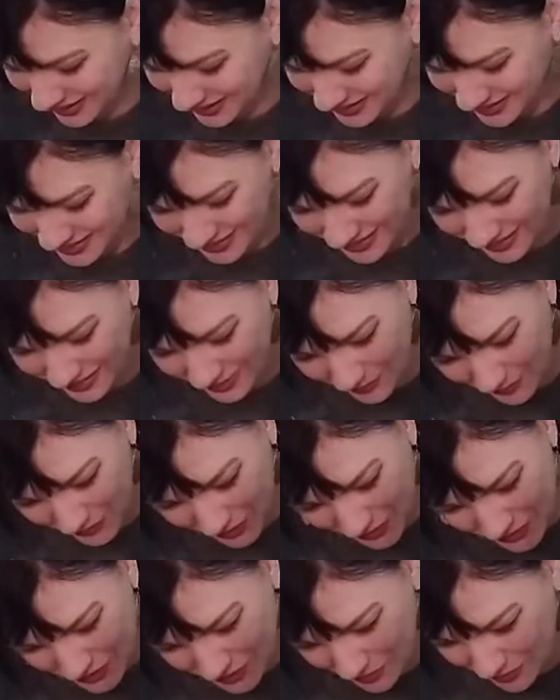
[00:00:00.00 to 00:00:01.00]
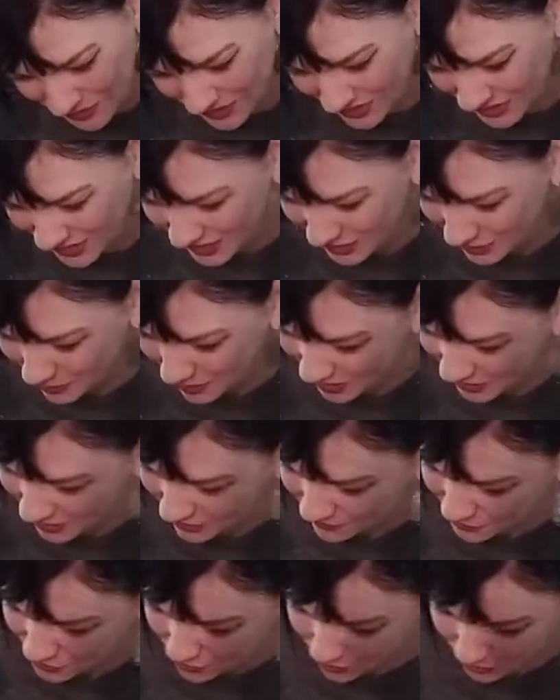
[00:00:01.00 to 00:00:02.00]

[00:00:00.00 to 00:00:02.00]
see, there's some sneaky behavior going